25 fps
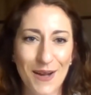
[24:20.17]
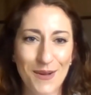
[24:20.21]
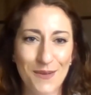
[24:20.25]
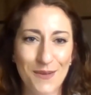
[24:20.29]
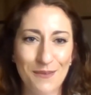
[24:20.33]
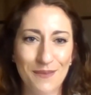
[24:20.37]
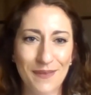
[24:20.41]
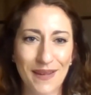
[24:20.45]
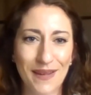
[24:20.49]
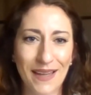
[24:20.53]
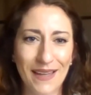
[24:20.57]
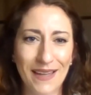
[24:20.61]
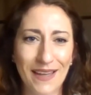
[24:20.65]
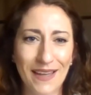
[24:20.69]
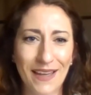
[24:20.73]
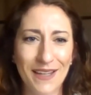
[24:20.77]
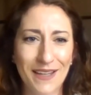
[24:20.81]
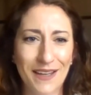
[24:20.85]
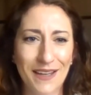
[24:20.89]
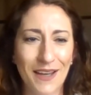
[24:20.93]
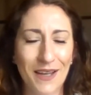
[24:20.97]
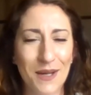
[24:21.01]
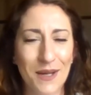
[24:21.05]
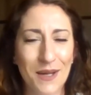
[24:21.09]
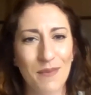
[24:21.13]
um, and
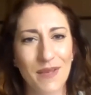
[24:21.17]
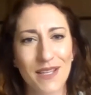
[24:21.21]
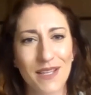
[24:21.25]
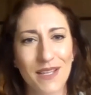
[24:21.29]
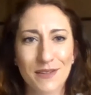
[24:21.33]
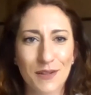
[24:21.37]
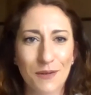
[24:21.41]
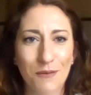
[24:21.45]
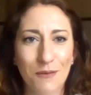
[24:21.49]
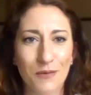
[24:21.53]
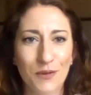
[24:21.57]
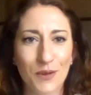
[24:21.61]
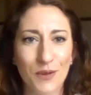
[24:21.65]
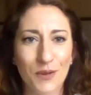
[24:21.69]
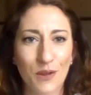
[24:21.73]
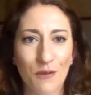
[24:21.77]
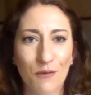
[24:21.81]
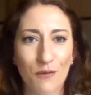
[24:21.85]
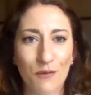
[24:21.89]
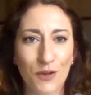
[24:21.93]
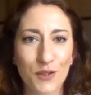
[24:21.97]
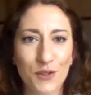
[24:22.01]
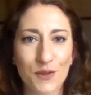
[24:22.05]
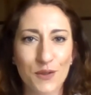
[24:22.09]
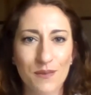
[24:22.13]
kind of, kind of missed the, the
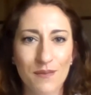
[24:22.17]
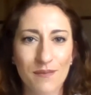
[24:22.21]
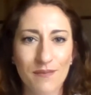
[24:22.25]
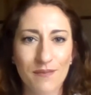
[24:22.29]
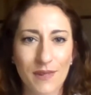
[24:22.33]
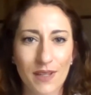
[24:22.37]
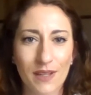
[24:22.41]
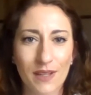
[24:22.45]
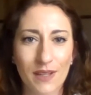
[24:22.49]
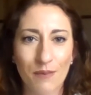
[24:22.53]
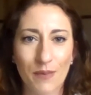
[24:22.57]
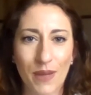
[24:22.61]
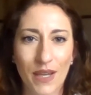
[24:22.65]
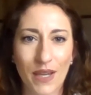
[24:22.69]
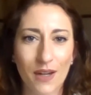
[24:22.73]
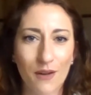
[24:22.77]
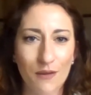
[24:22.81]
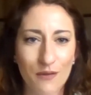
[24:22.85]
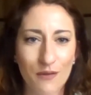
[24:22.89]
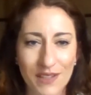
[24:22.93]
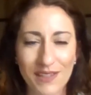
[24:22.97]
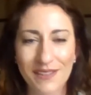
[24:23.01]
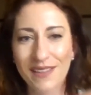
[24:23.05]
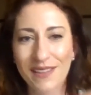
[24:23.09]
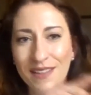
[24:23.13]
first the bit
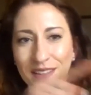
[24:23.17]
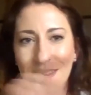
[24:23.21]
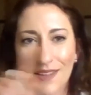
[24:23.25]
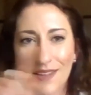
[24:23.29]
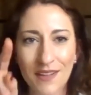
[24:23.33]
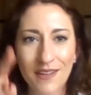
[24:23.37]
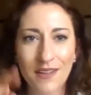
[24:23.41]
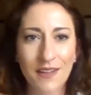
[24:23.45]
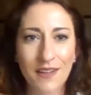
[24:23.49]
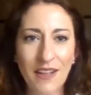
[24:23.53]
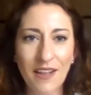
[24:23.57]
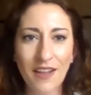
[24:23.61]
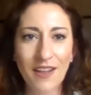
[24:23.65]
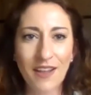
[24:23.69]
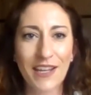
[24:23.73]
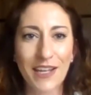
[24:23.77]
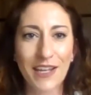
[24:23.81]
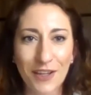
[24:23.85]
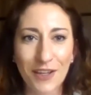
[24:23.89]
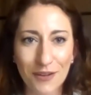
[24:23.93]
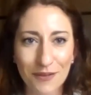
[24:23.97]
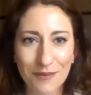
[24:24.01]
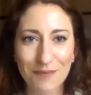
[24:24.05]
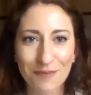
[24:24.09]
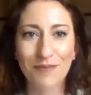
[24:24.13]
of the
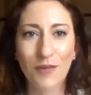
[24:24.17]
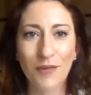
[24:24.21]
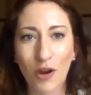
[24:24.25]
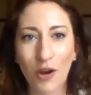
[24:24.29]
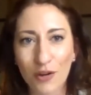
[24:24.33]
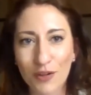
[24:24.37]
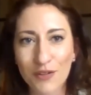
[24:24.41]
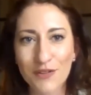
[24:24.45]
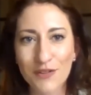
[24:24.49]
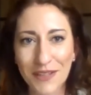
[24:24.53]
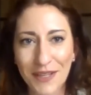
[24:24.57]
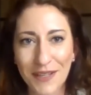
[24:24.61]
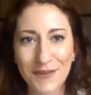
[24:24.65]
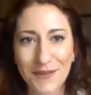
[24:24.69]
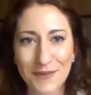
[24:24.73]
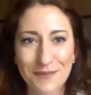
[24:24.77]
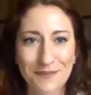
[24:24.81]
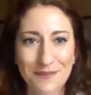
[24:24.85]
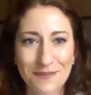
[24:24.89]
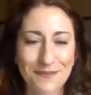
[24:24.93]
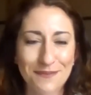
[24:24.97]
TRC.